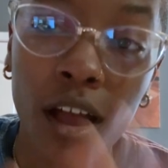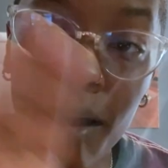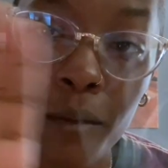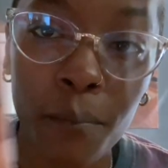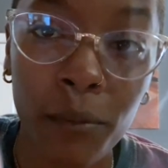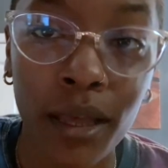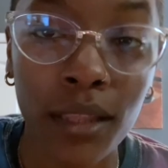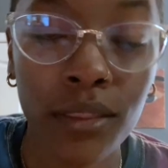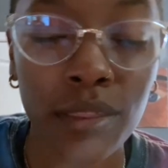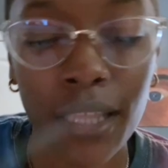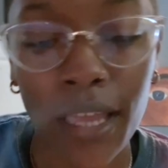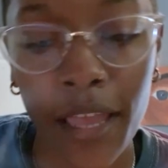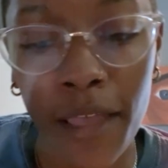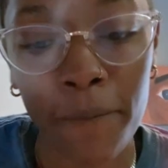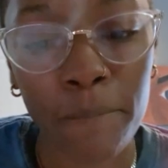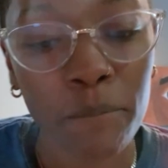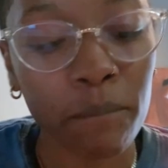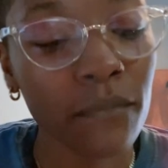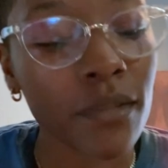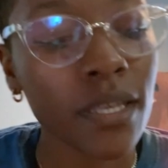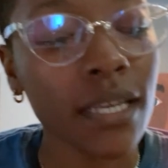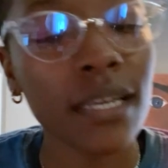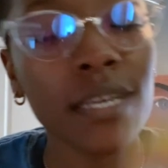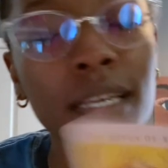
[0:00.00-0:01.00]
about that.
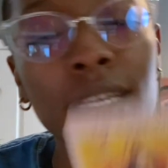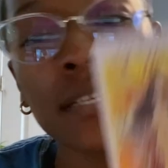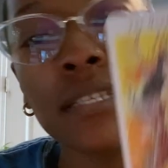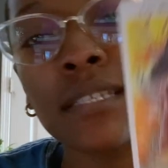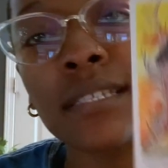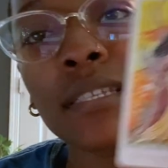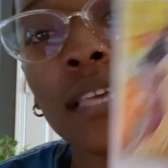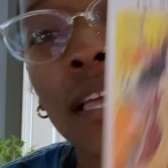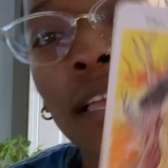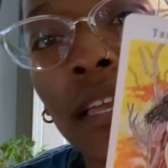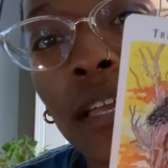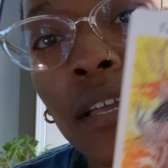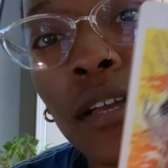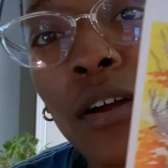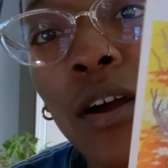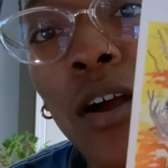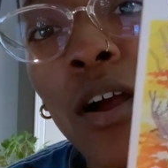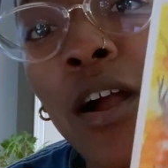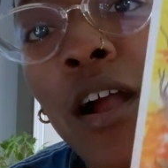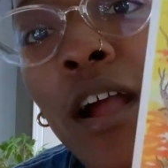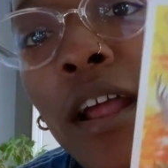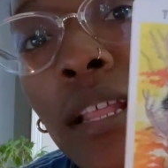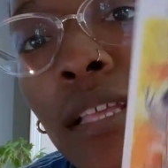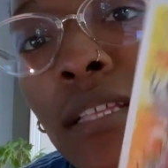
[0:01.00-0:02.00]
Second
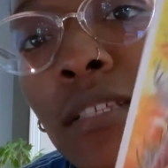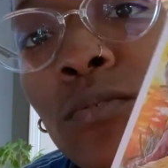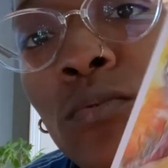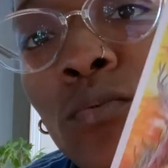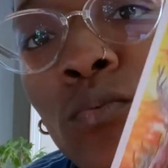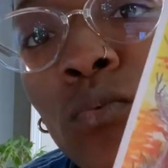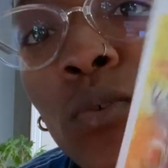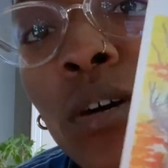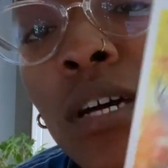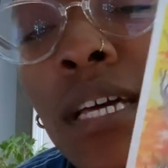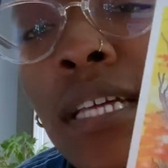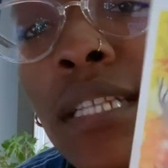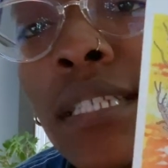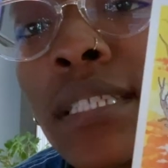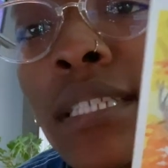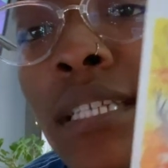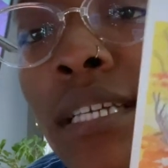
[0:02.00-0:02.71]
card is what